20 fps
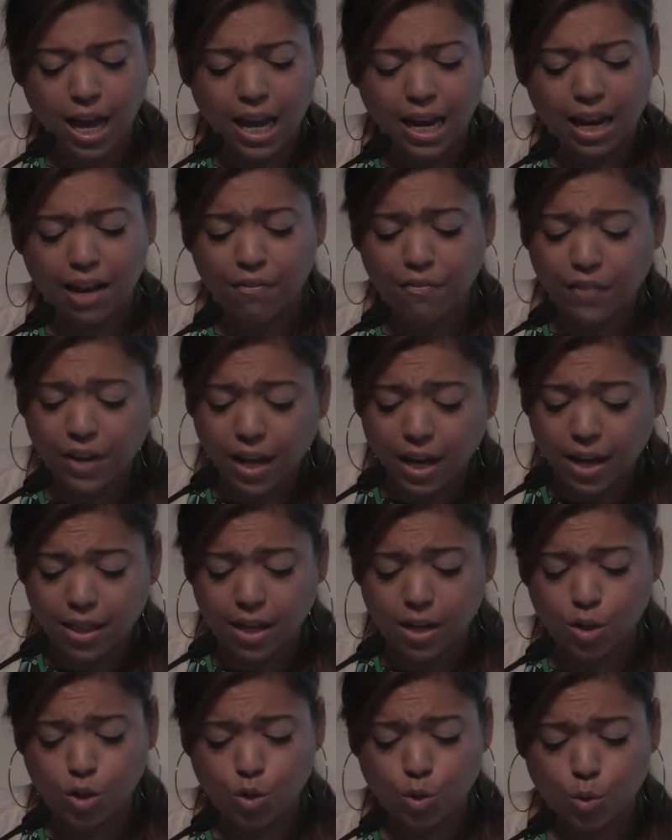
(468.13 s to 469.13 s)
La Finca
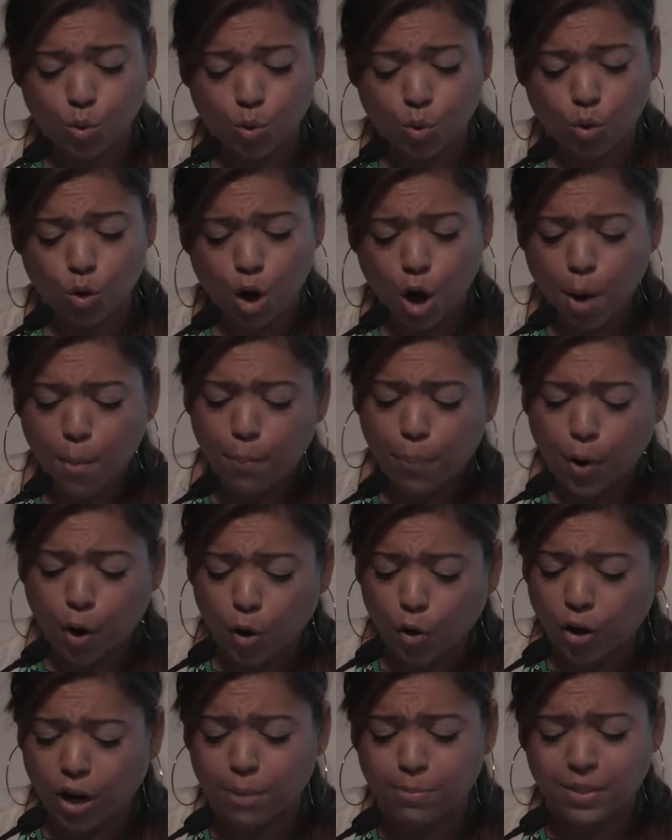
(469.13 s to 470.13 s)
del Sur,
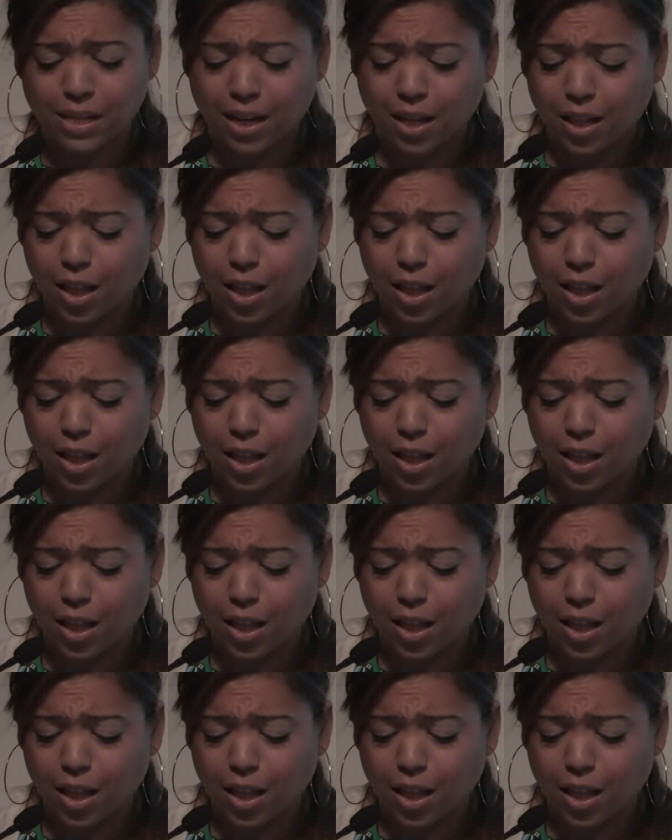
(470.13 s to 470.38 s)
programs and